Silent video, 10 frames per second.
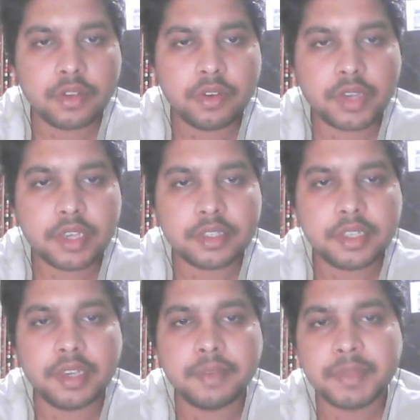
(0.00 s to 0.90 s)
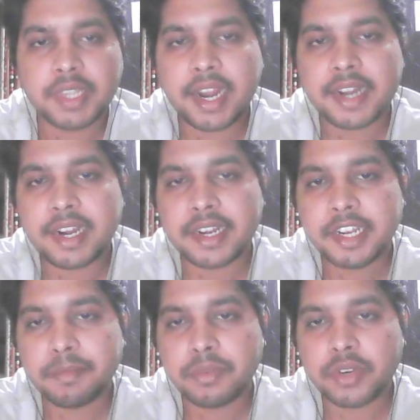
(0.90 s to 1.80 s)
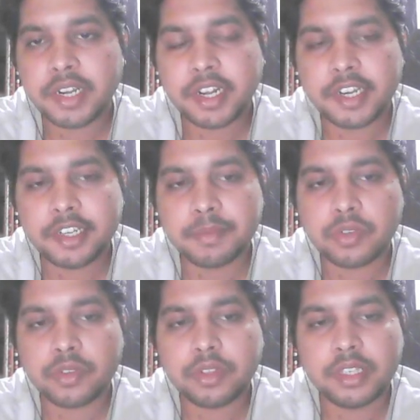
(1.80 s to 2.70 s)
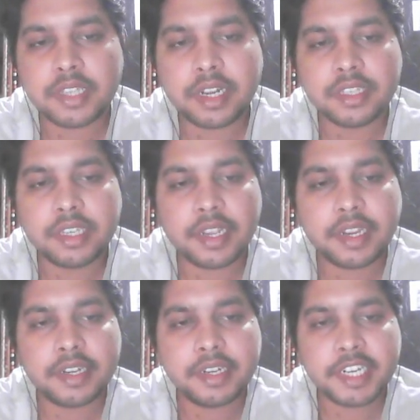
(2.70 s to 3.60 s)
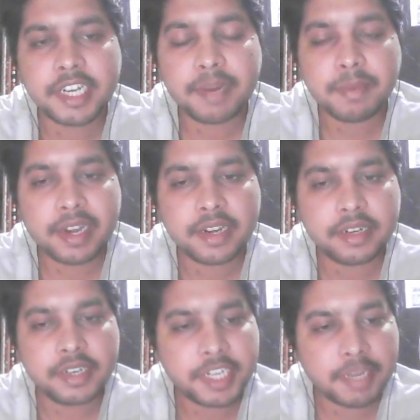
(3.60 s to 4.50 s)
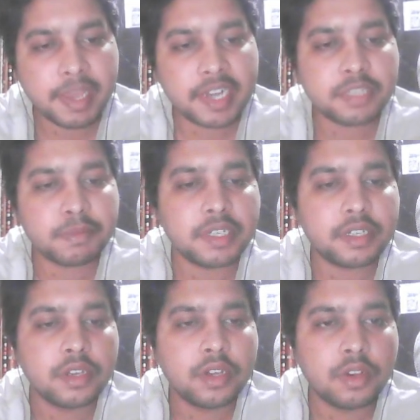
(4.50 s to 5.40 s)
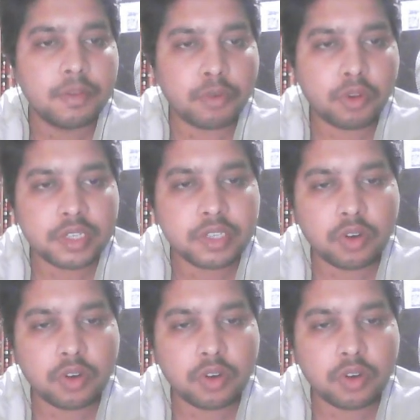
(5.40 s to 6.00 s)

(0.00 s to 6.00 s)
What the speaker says: Okay, see, CAD data input and cleanup. So these are the again data management, process